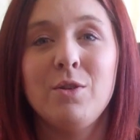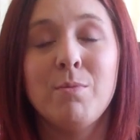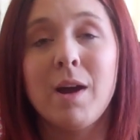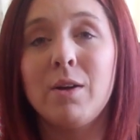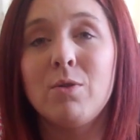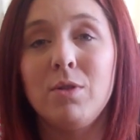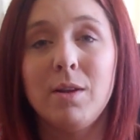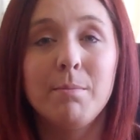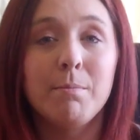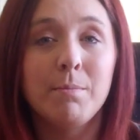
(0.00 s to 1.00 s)
you might call
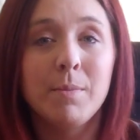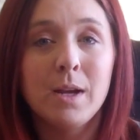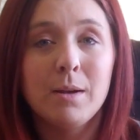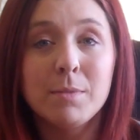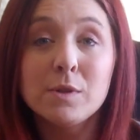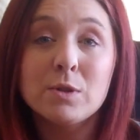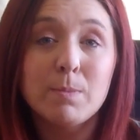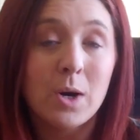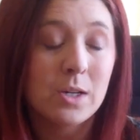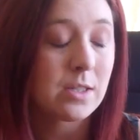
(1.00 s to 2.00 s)
them milk
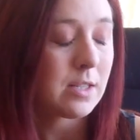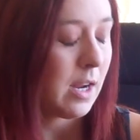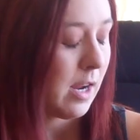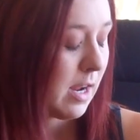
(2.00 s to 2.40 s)
spots.